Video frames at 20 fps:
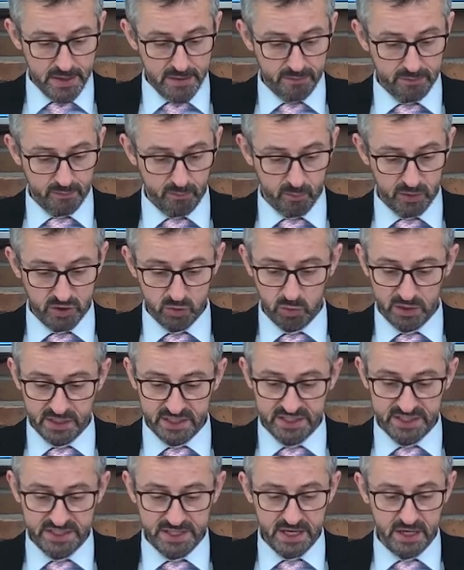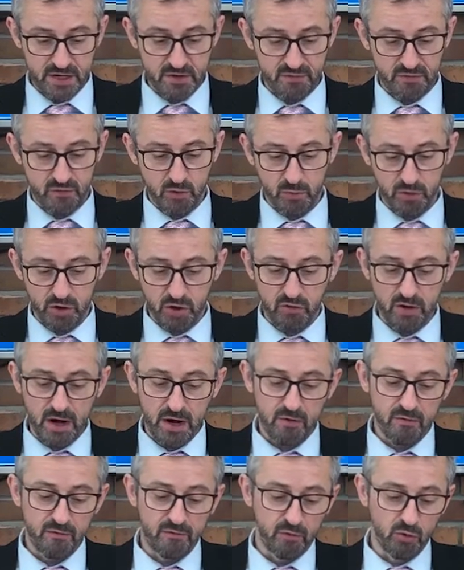which will extend from the
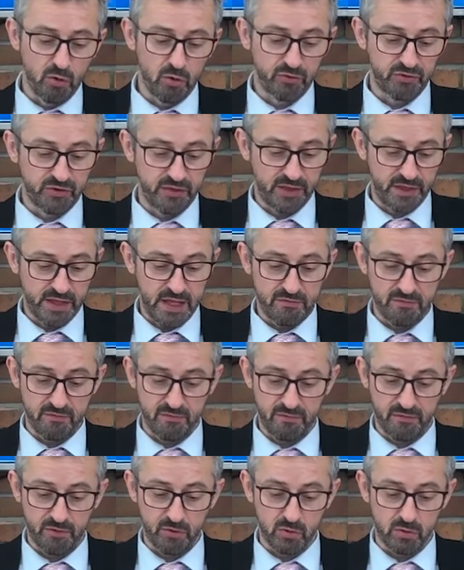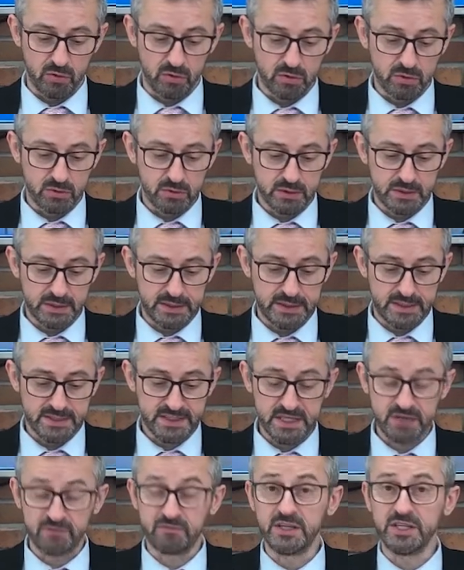ground floor to the 11th floor.
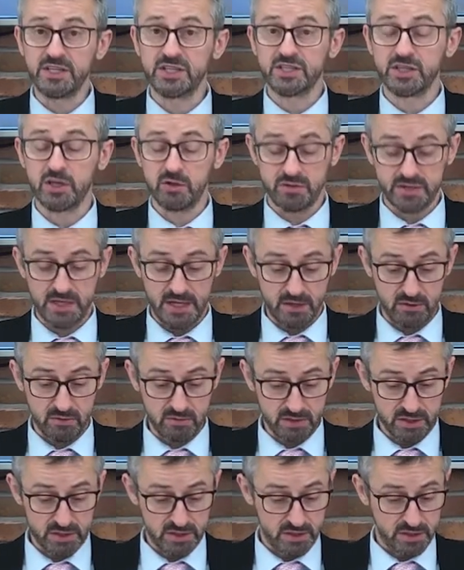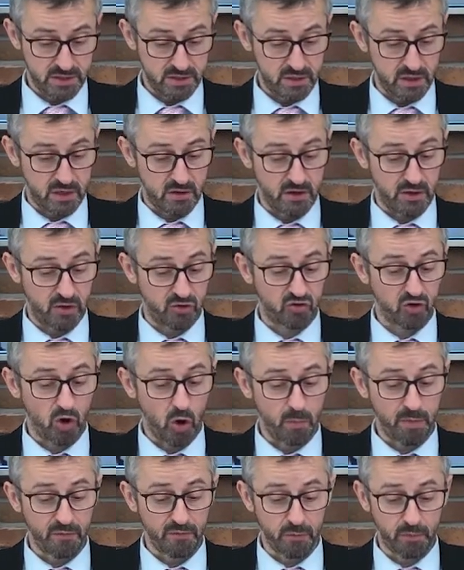St. Regis hotels are at the
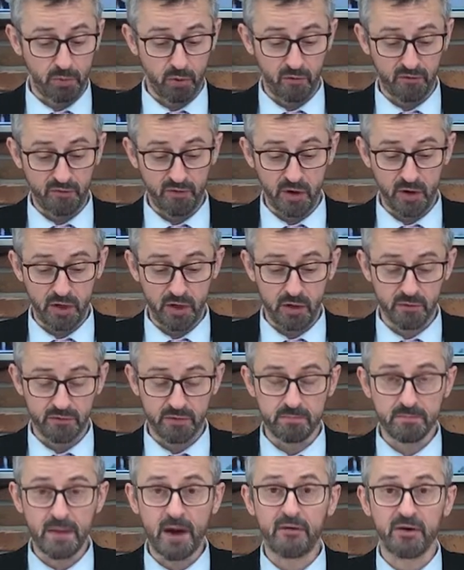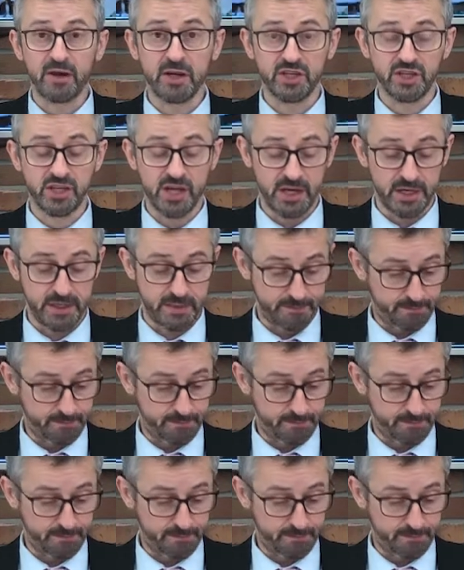top of the portfolio of the Marriott chain.